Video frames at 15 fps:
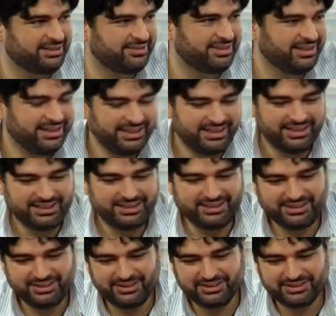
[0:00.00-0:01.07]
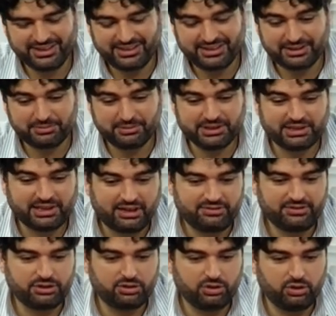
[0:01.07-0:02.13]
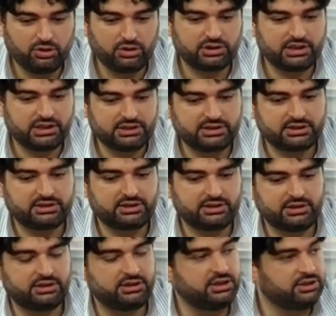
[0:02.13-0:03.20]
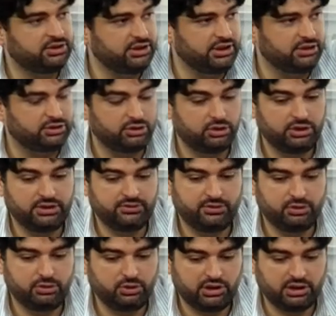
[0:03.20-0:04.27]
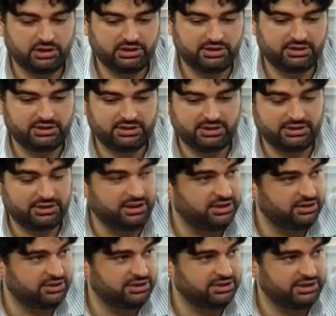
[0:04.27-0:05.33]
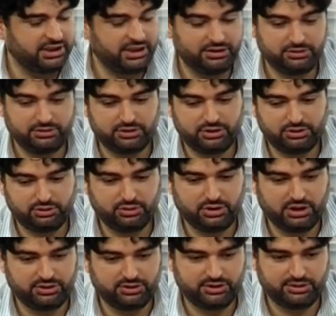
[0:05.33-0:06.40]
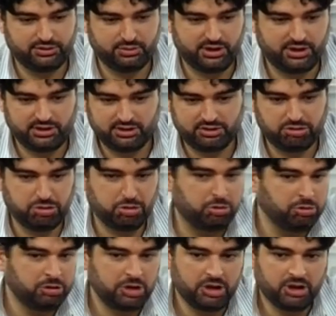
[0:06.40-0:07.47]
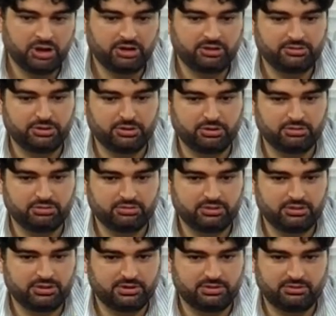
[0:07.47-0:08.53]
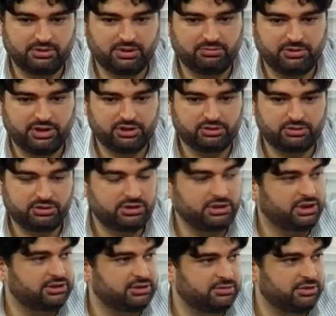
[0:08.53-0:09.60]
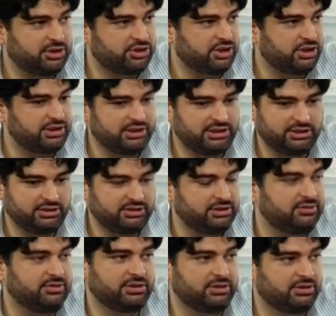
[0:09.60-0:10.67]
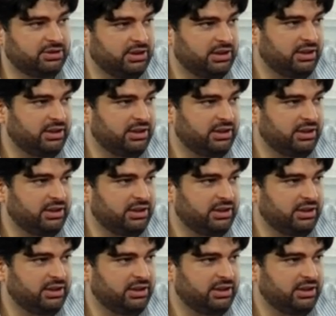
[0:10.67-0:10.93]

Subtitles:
the old Athens. But after all, there is a certain degree. So if you look at these six countries, again, you see two countries where there's no, you know, Belarus and Azerbaijan, they didn't even,